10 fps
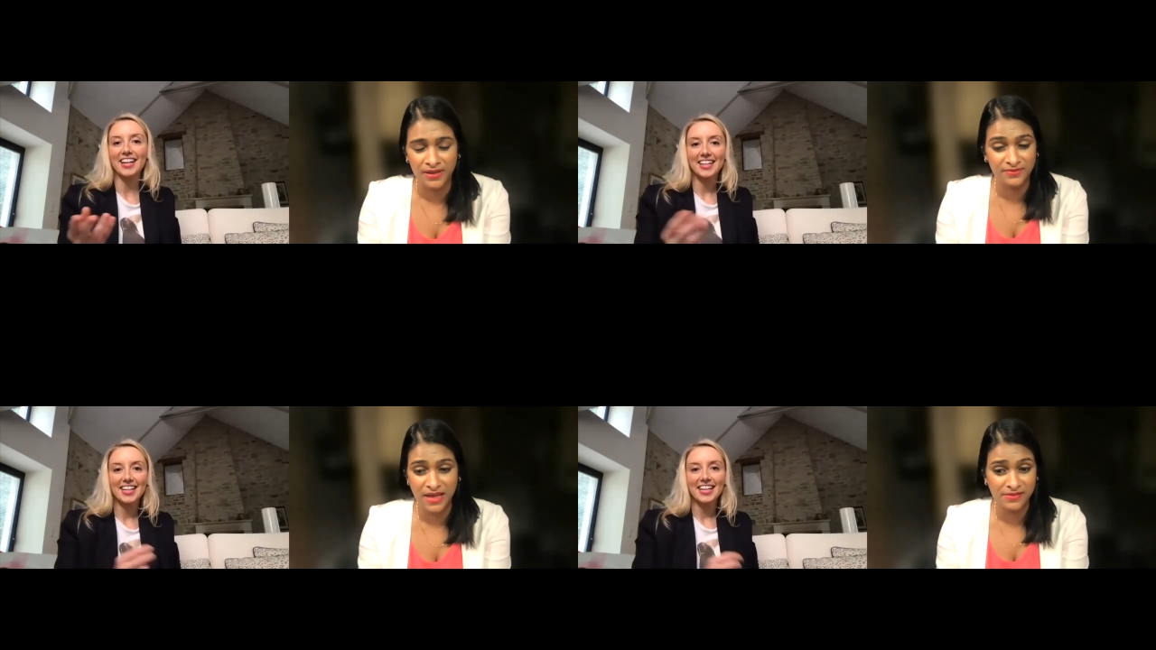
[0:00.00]

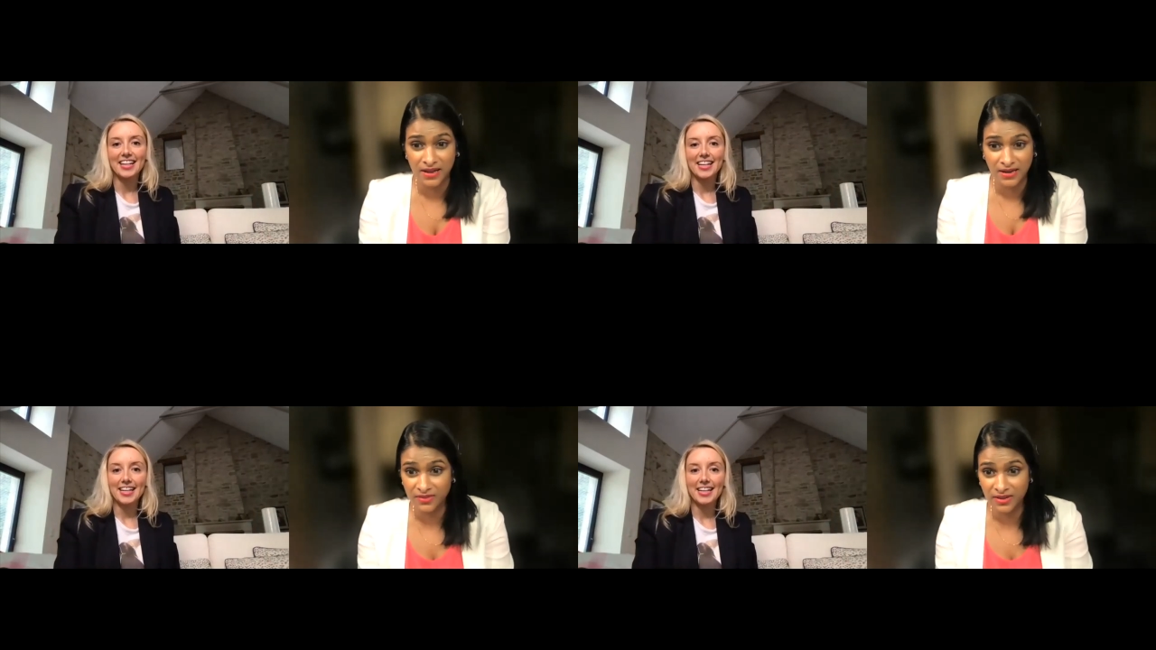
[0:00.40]
Speaker 1: And that's
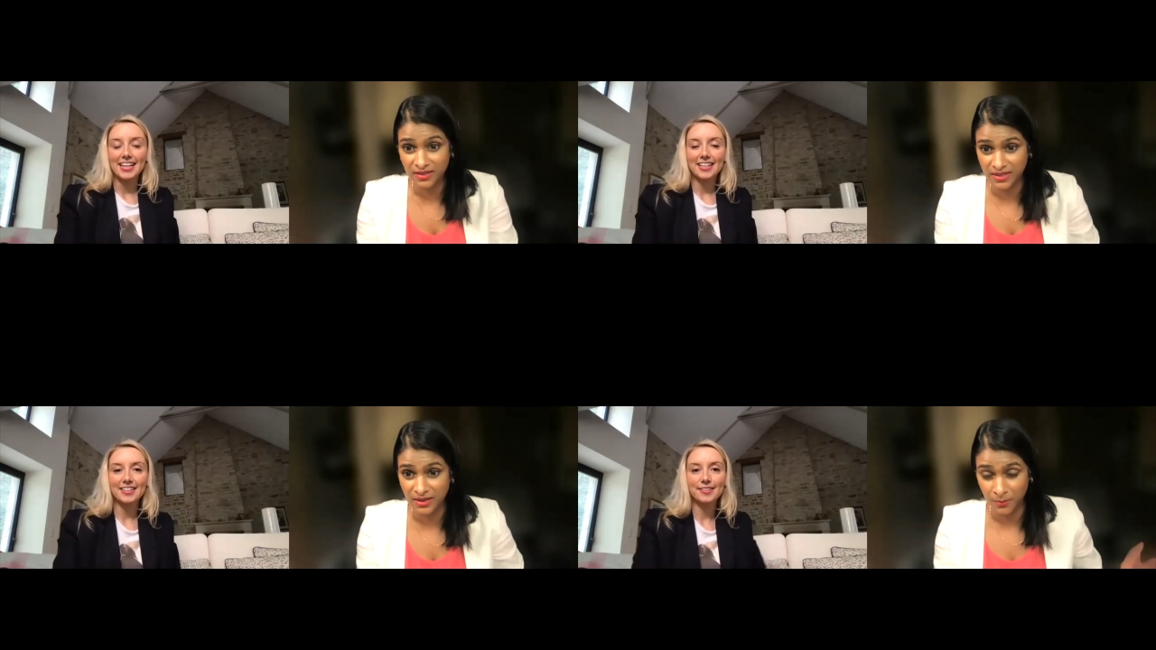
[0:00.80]
not
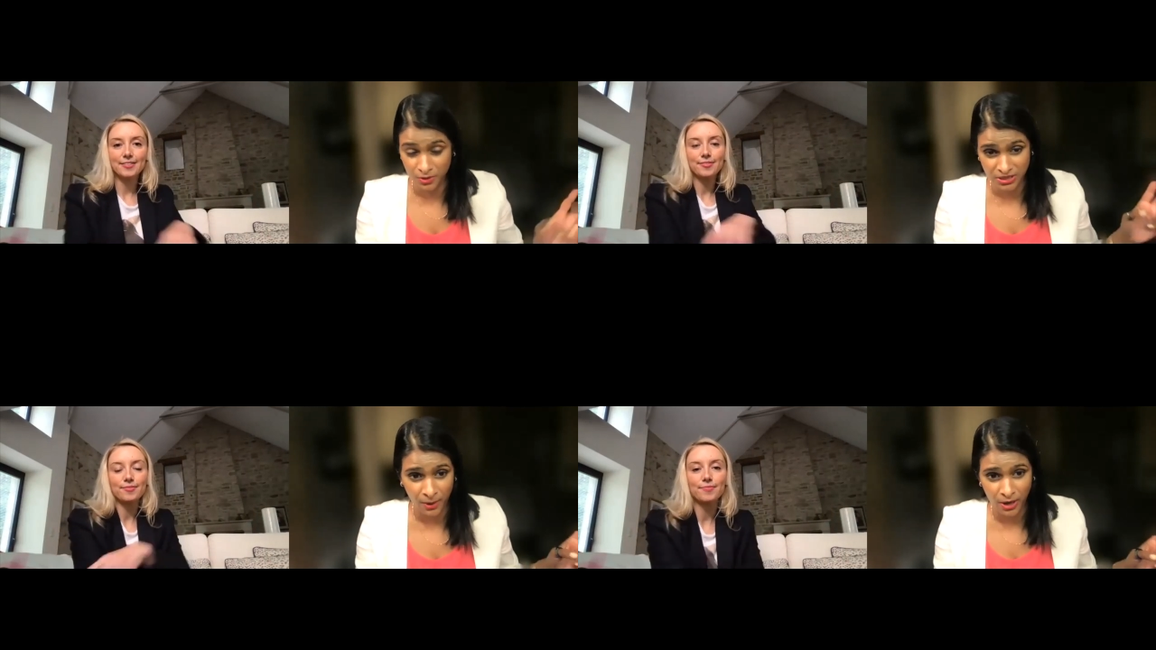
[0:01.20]
even the
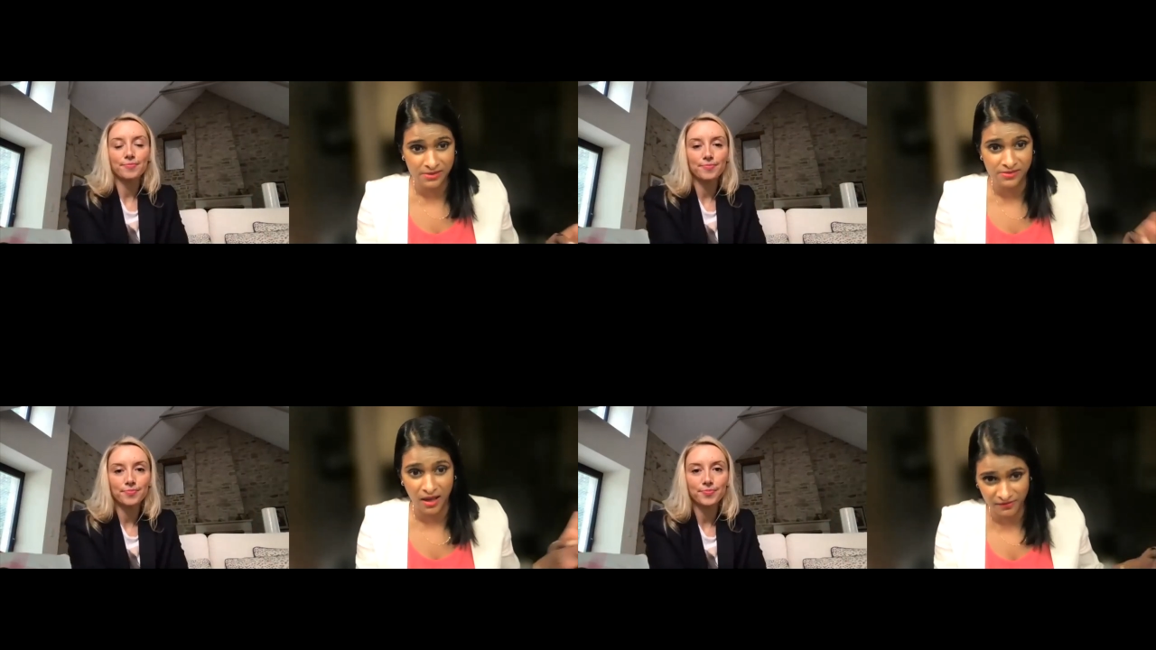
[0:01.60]
emerging
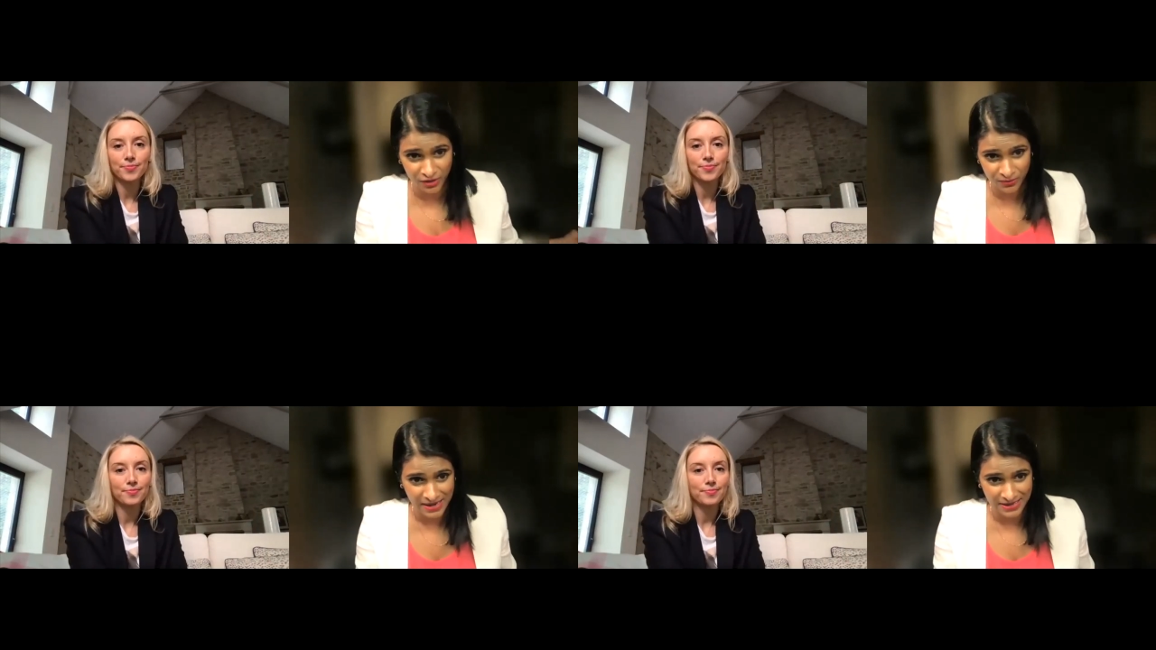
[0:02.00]
markets
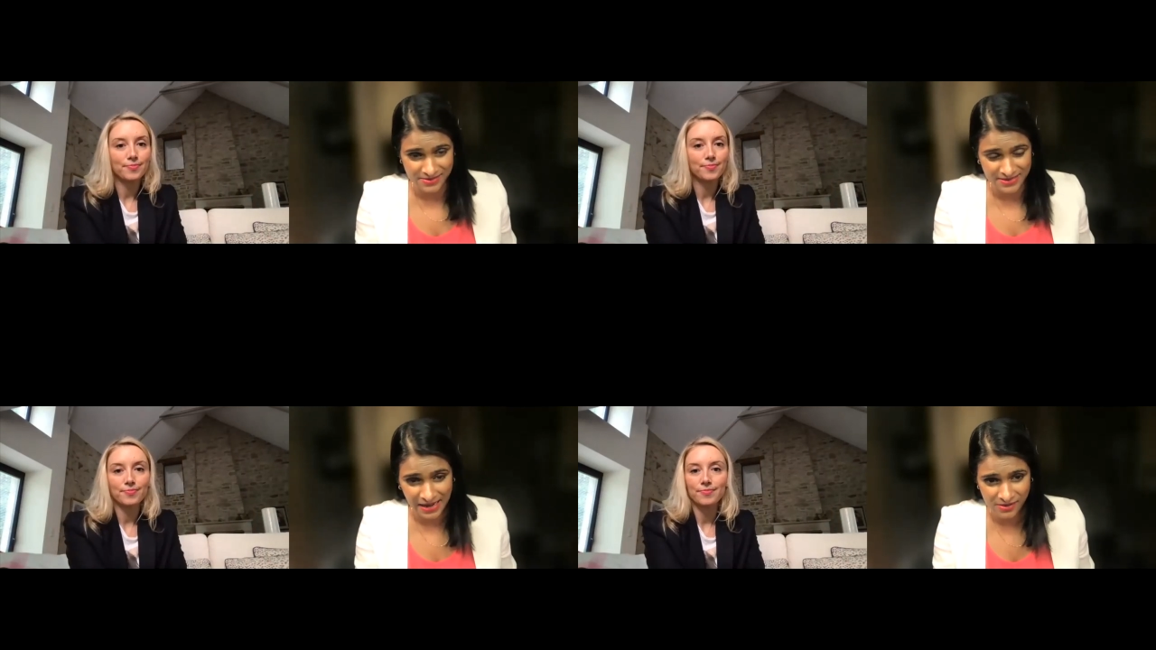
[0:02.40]
of the
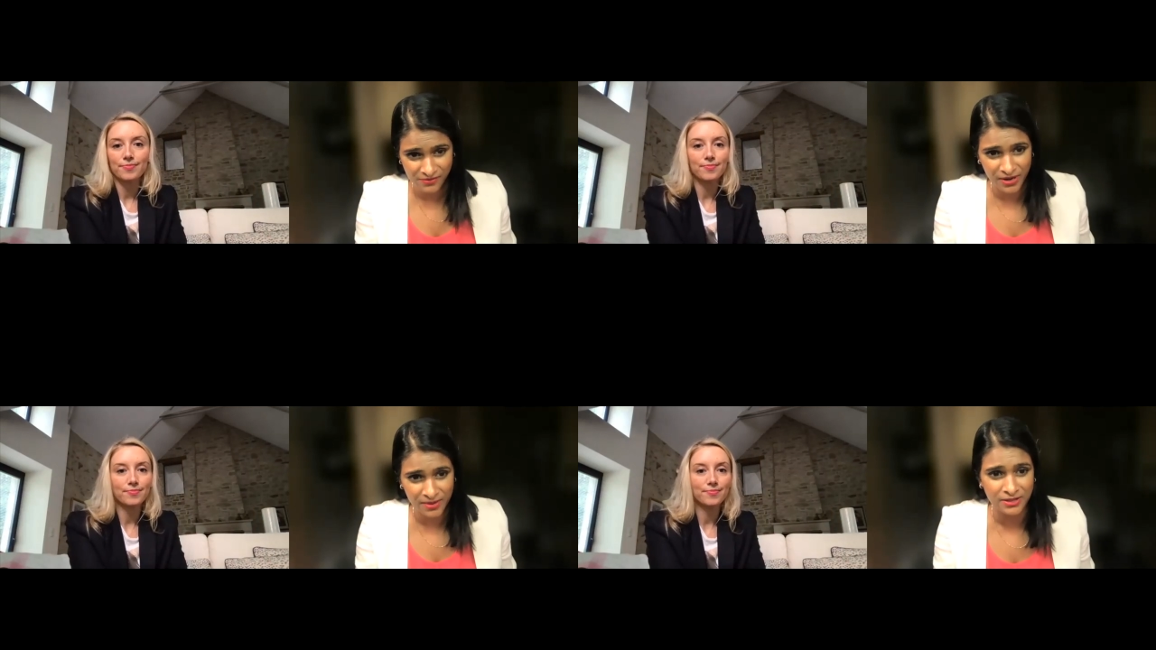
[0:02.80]
United
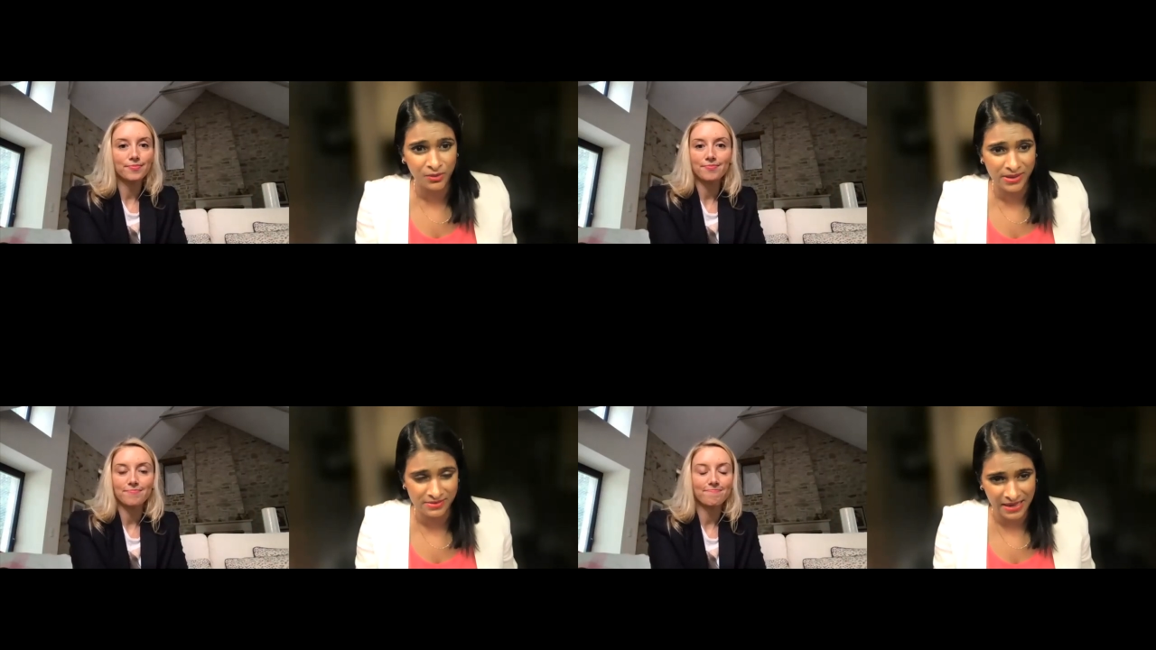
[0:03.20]
States. Forget
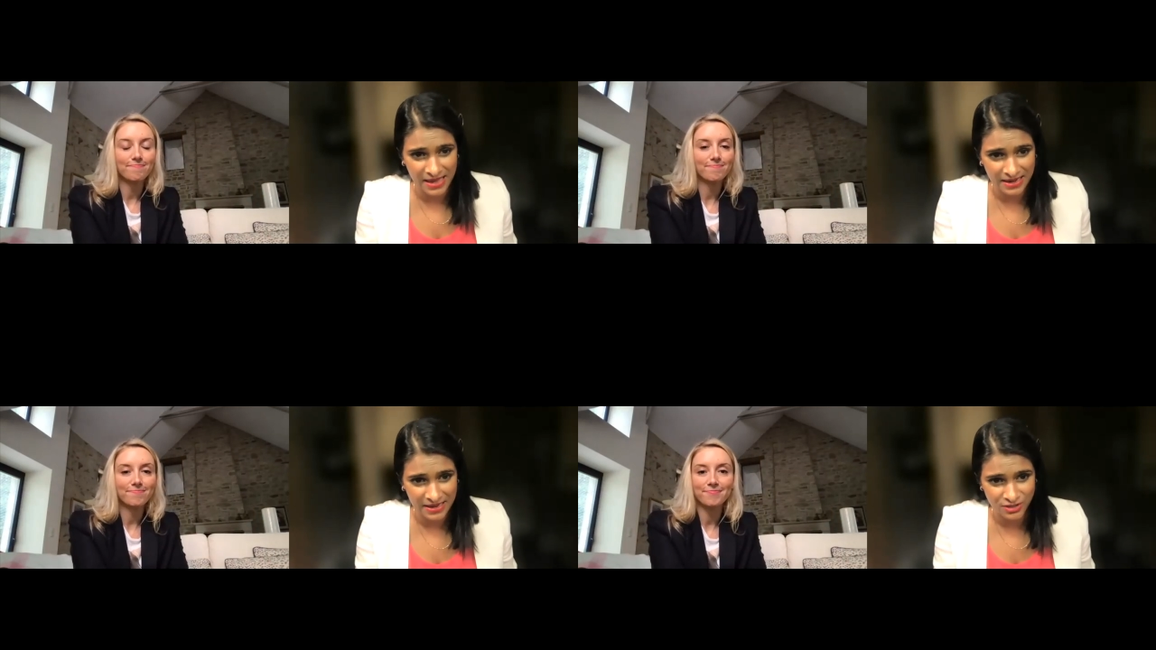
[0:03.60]
about
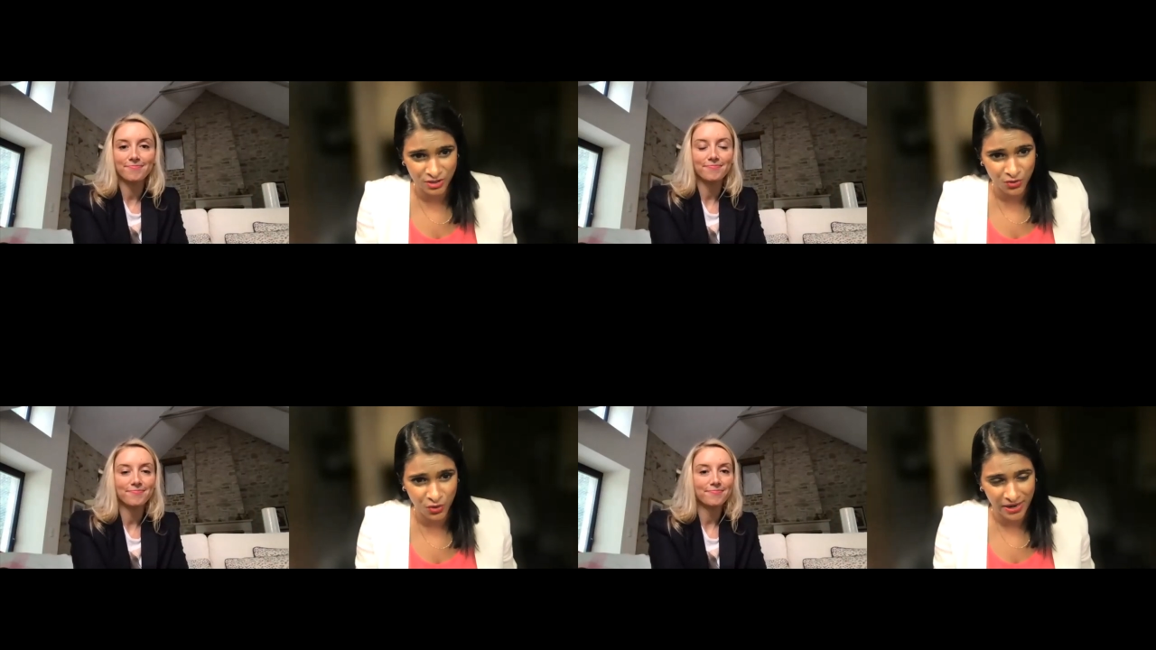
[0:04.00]
Louisiana and
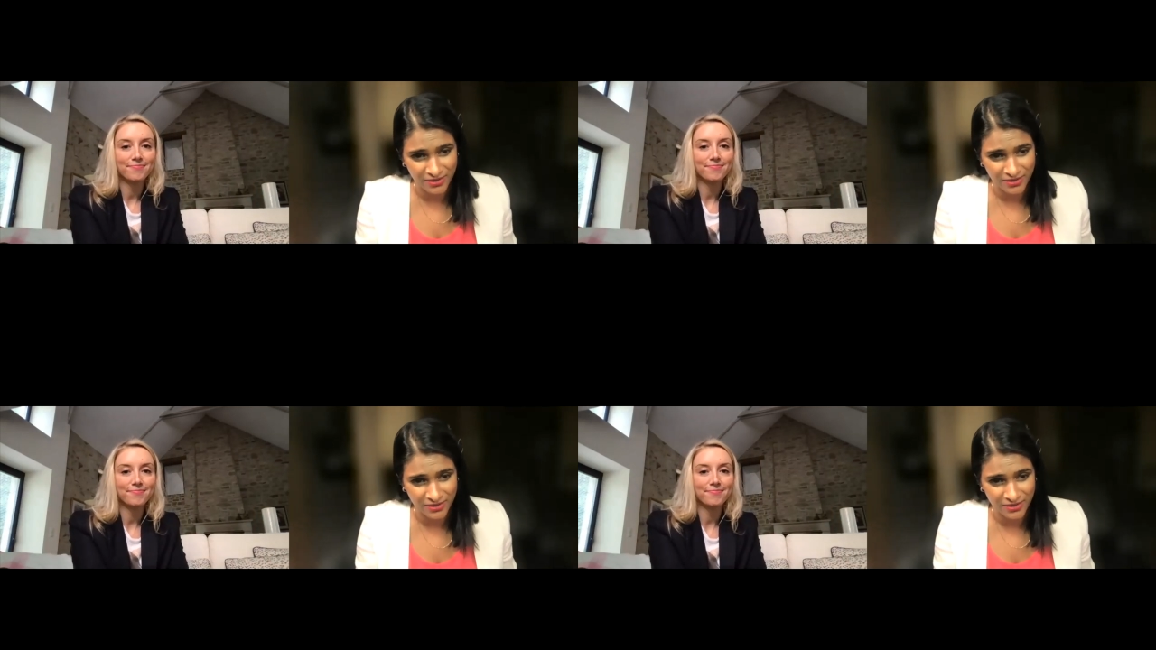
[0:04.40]
Detroit,